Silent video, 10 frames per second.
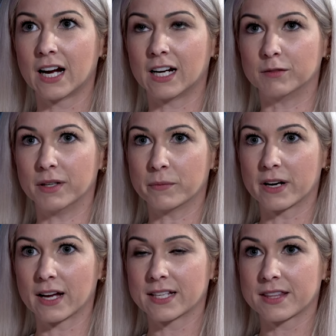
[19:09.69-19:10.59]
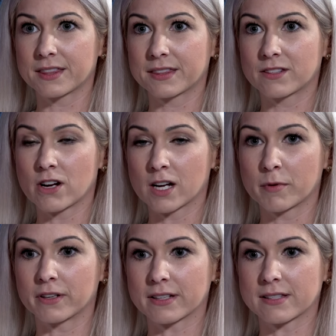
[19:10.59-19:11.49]
And when I talk
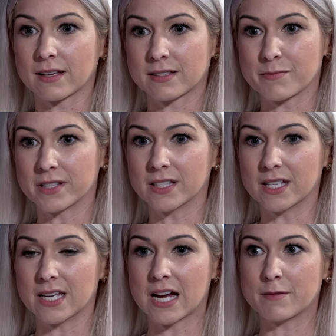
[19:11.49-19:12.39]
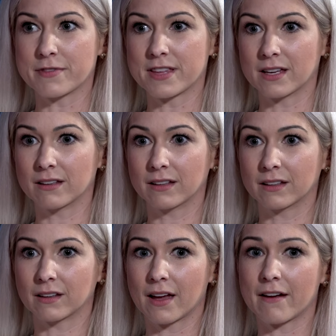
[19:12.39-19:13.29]
about accessibility, I'm
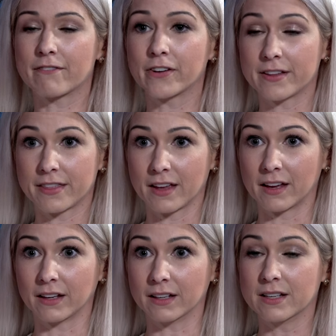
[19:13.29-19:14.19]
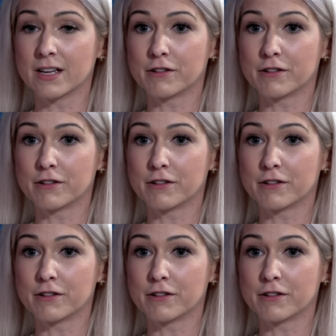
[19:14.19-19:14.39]
thinking everything